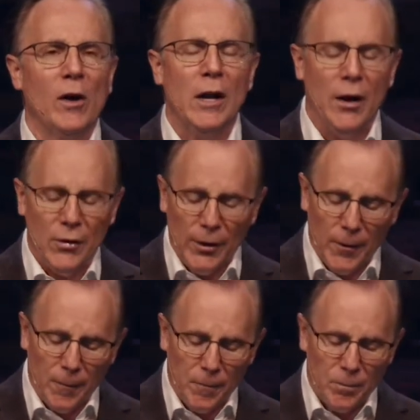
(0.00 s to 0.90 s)
for
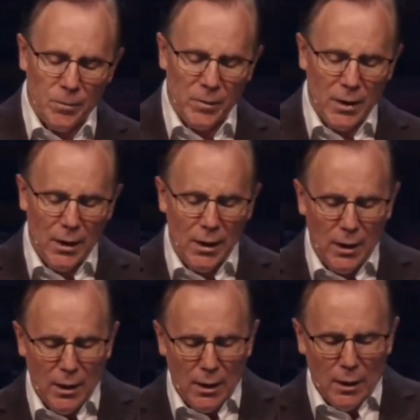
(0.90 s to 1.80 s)
another.
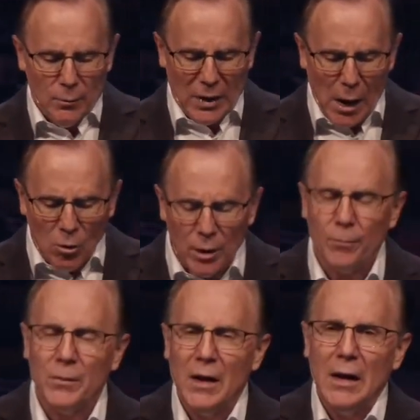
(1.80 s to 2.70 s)
But I
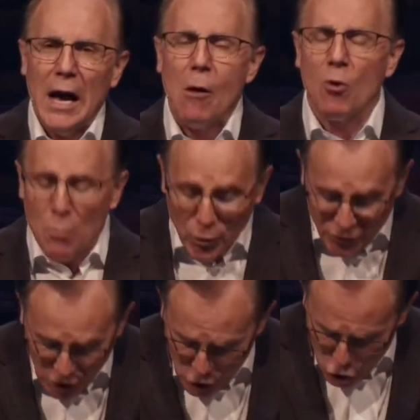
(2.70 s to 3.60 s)
want to
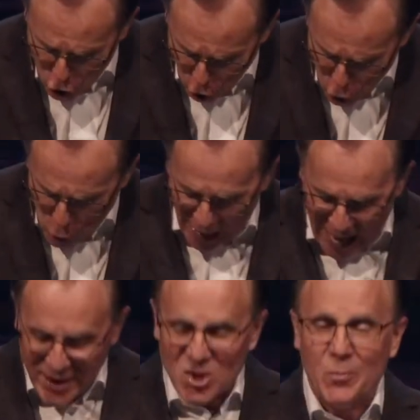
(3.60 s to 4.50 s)
move to
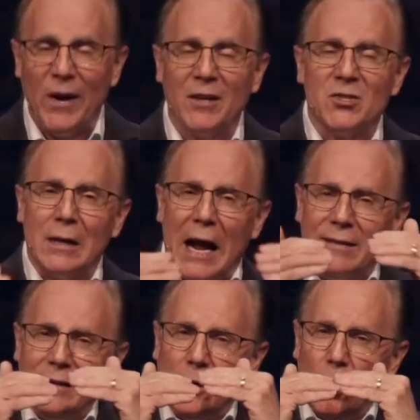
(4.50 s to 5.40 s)
two aspects
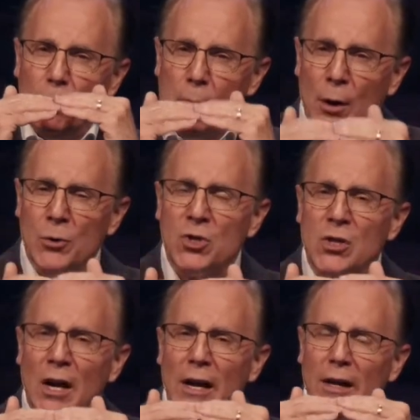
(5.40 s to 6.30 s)
that I think are
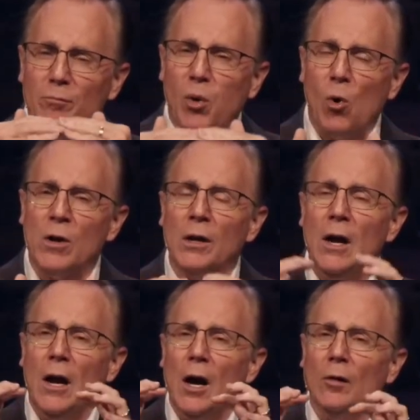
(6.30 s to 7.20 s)
most
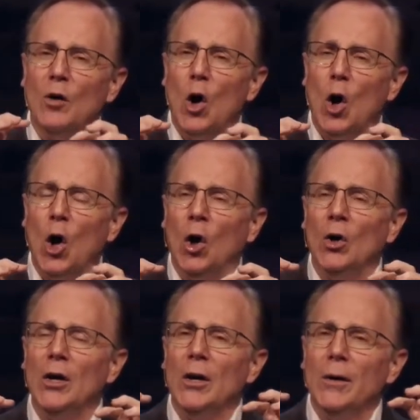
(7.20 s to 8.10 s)
important of
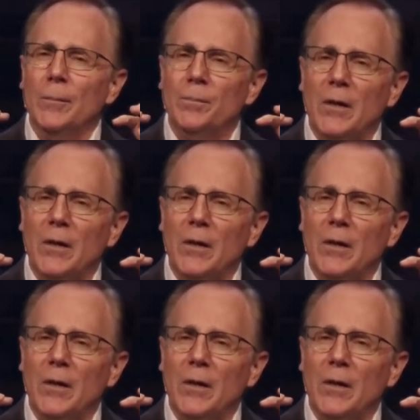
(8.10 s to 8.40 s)
all